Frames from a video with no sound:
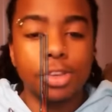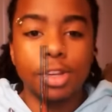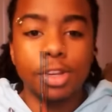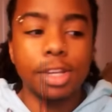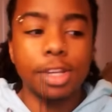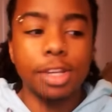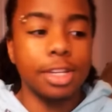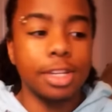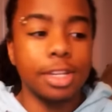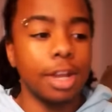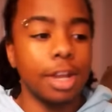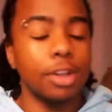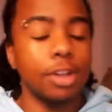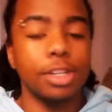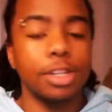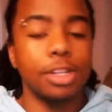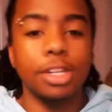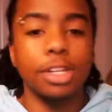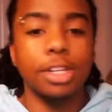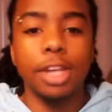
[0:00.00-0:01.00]
It's crazy how
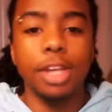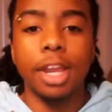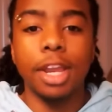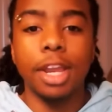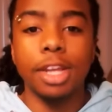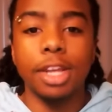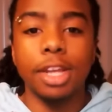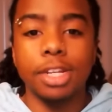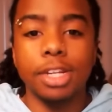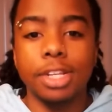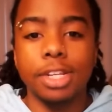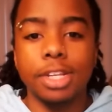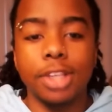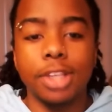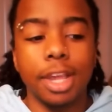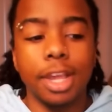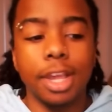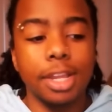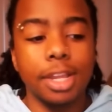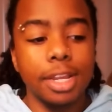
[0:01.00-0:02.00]
it's changed, and it's
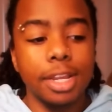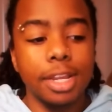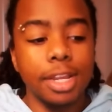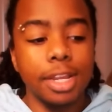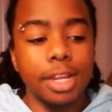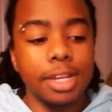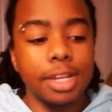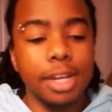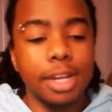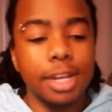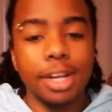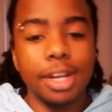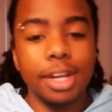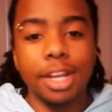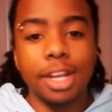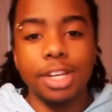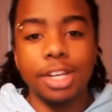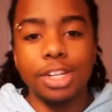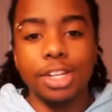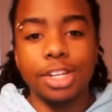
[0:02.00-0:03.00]
like, now that
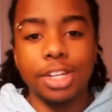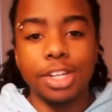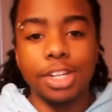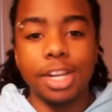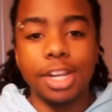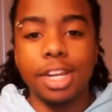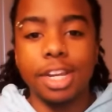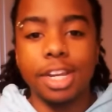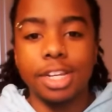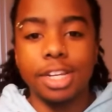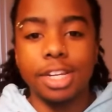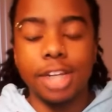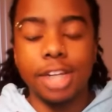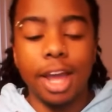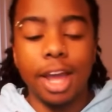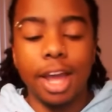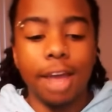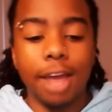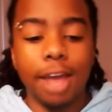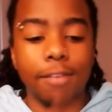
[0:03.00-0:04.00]
it's changed,
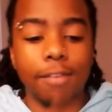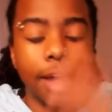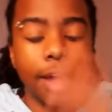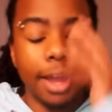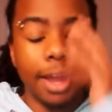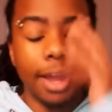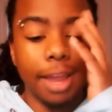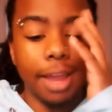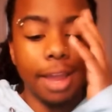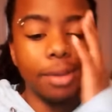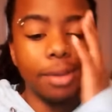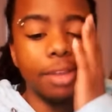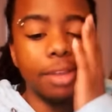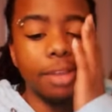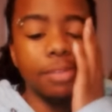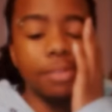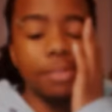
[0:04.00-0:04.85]
I can't even